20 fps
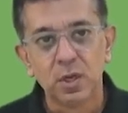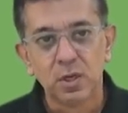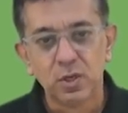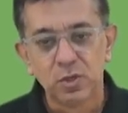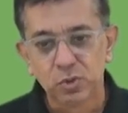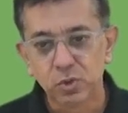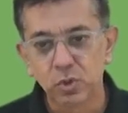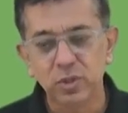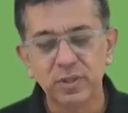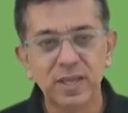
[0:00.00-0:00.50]

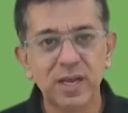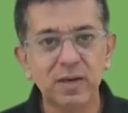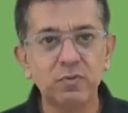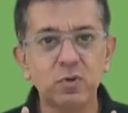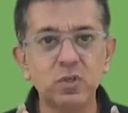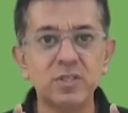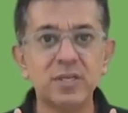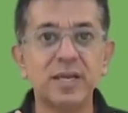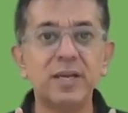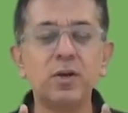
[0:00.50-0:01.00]
So that
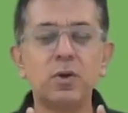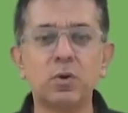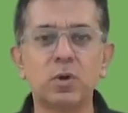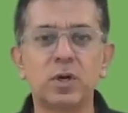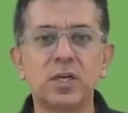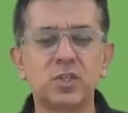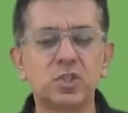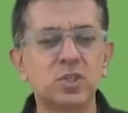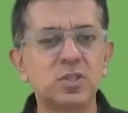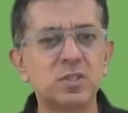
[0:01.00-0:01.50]
was the
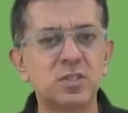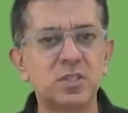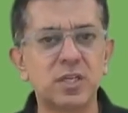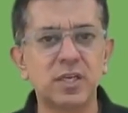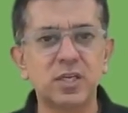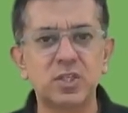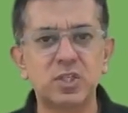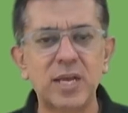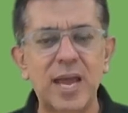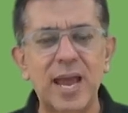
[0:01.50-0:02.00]
introduction
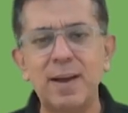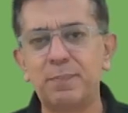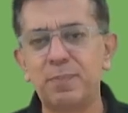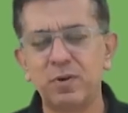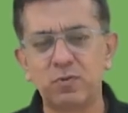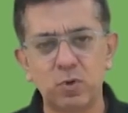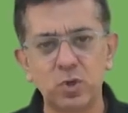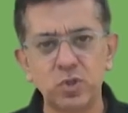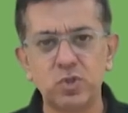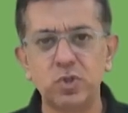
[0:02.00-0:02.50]
stage.
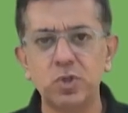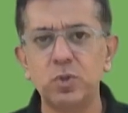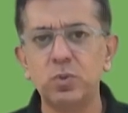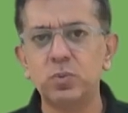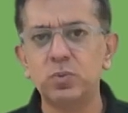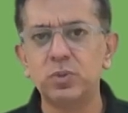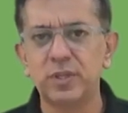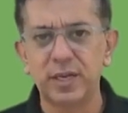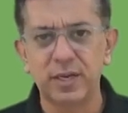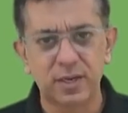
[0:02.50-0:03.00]
Apple was
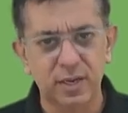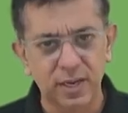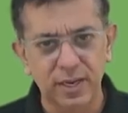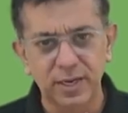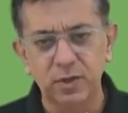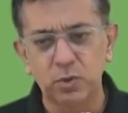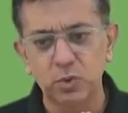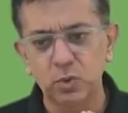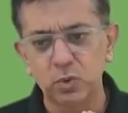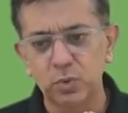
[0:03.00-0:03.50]
new. They
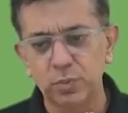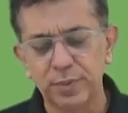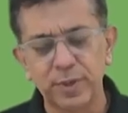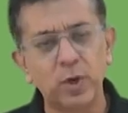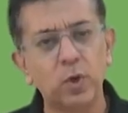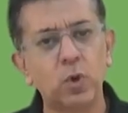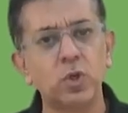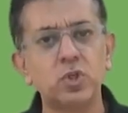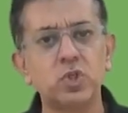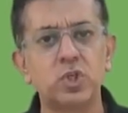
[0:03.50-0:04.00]
tried to be
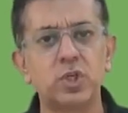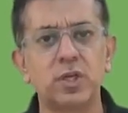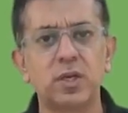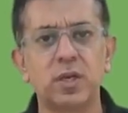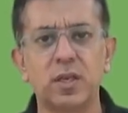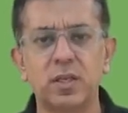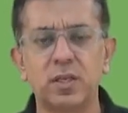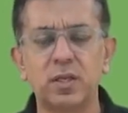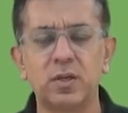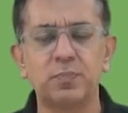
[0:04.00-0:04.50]

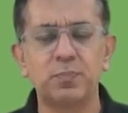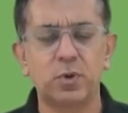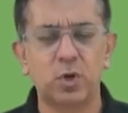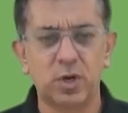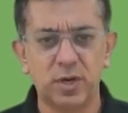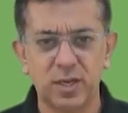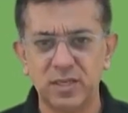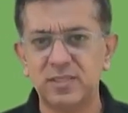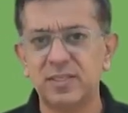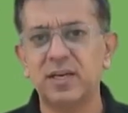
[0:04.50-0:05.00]
launching the
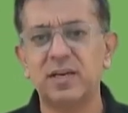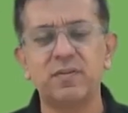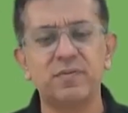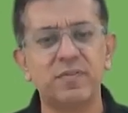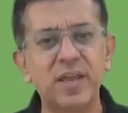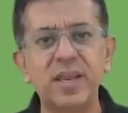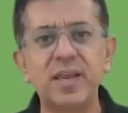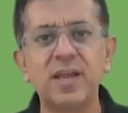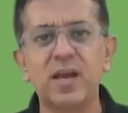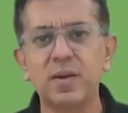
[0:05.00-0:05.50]
products at a
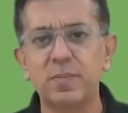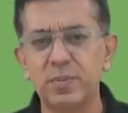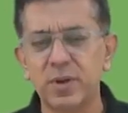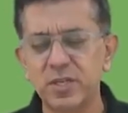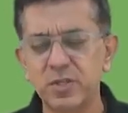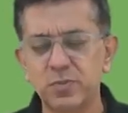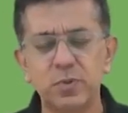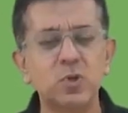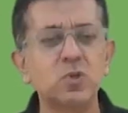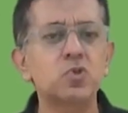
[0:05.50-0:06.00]
very high
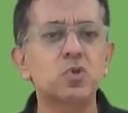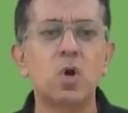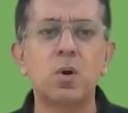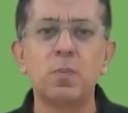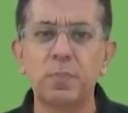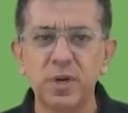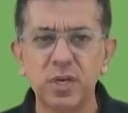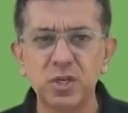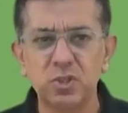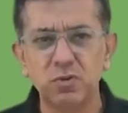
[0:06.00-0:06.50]
price because
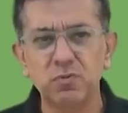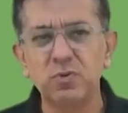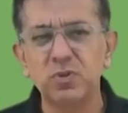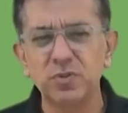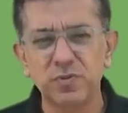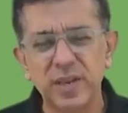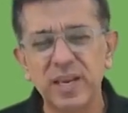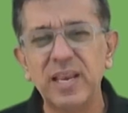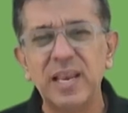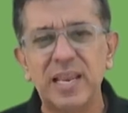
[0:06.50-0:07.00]
competition
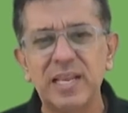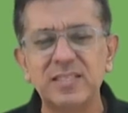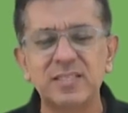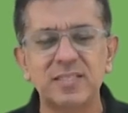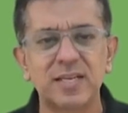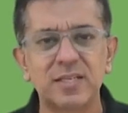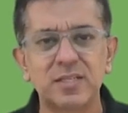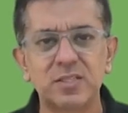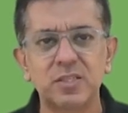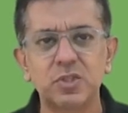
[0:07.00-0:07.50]
was very less
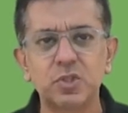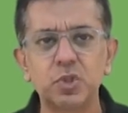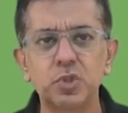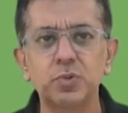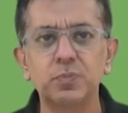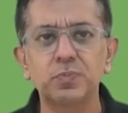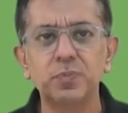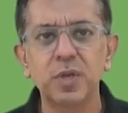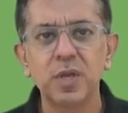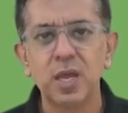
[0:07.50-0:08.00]
as
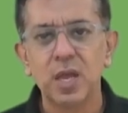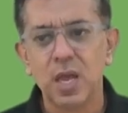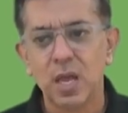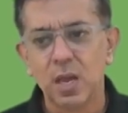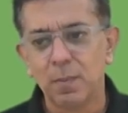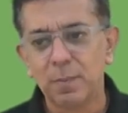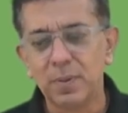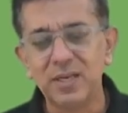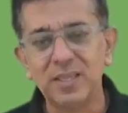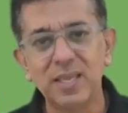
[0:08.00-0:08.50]
such.
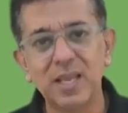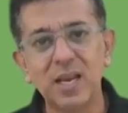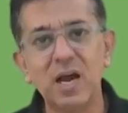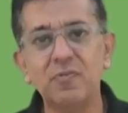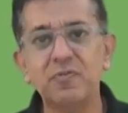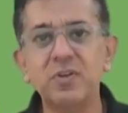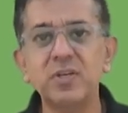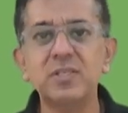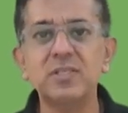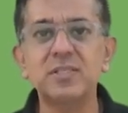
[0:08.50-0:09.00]
But then
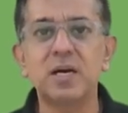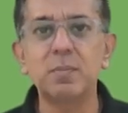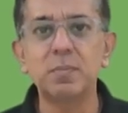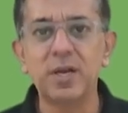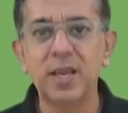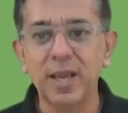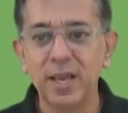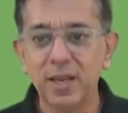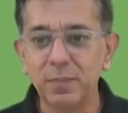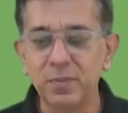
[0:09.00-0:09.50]
after
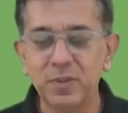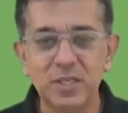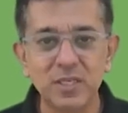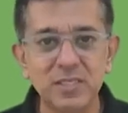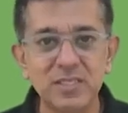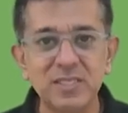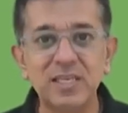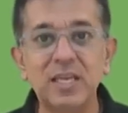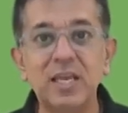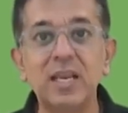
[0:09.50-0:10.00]
some time,
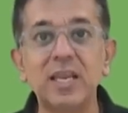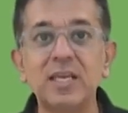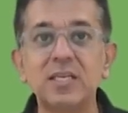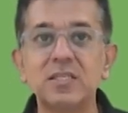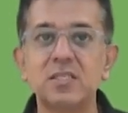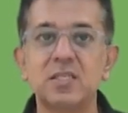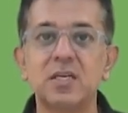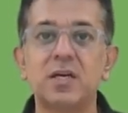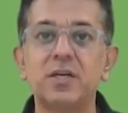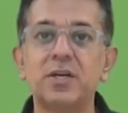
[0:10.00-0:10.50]
this
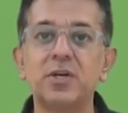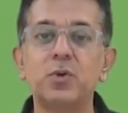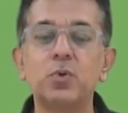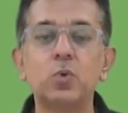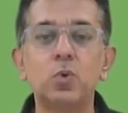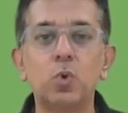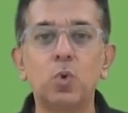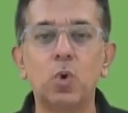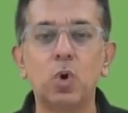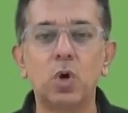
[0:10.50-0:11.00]
craze started to
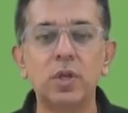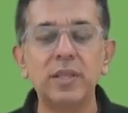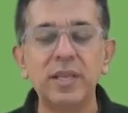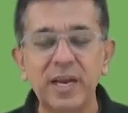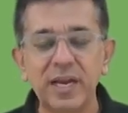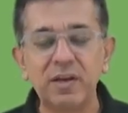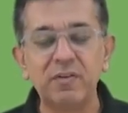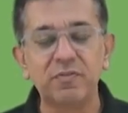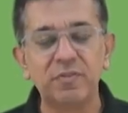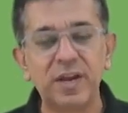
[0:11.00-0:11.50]
go on.
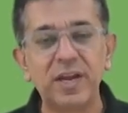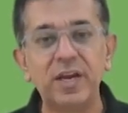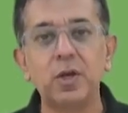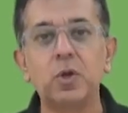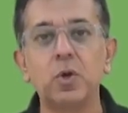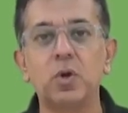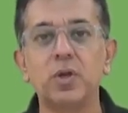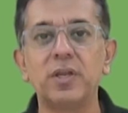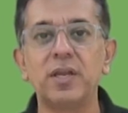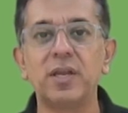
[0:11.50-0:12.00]
It
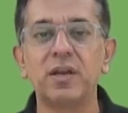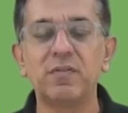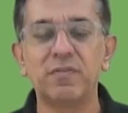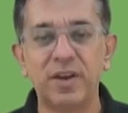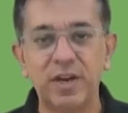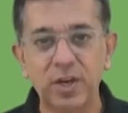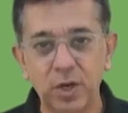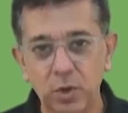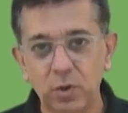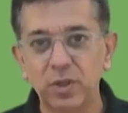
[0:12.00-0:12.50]
went
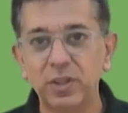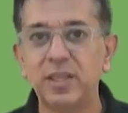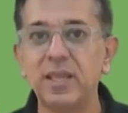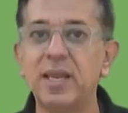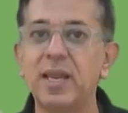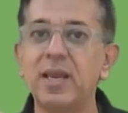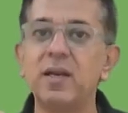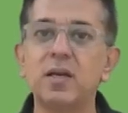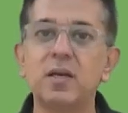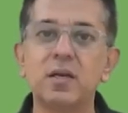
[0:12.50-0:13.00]
on. They
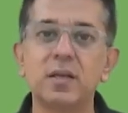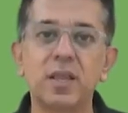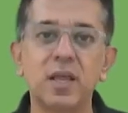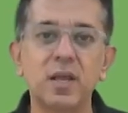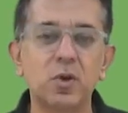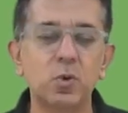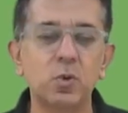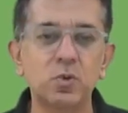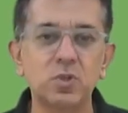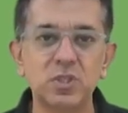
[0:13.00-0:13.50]
entered their
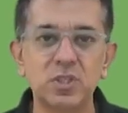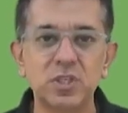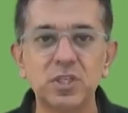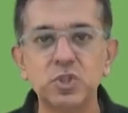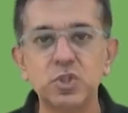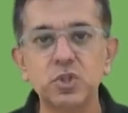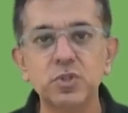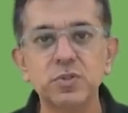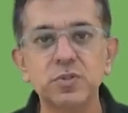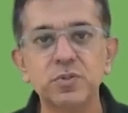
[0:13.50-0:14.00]
growth
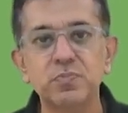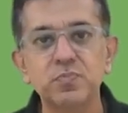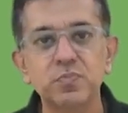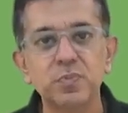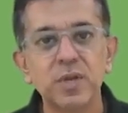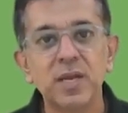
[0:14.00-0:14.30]
stages.